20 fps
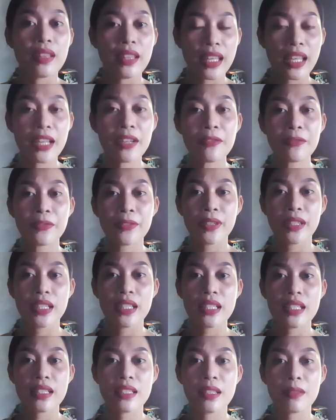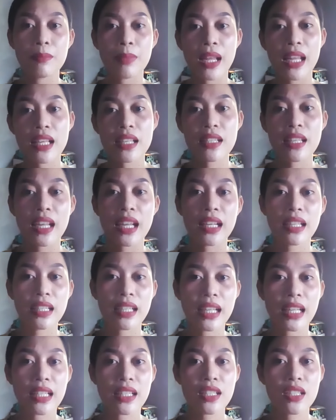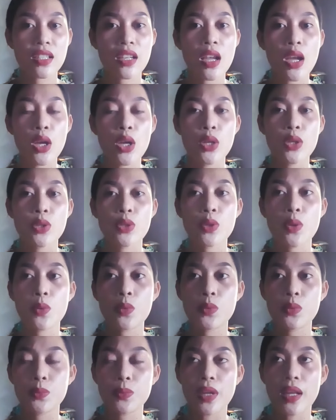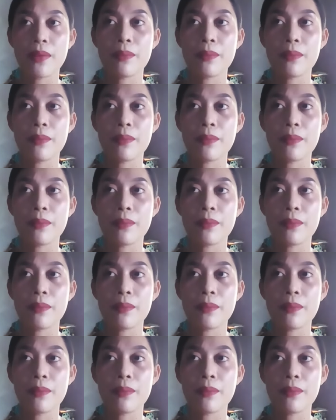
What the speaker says: think first the basic needs so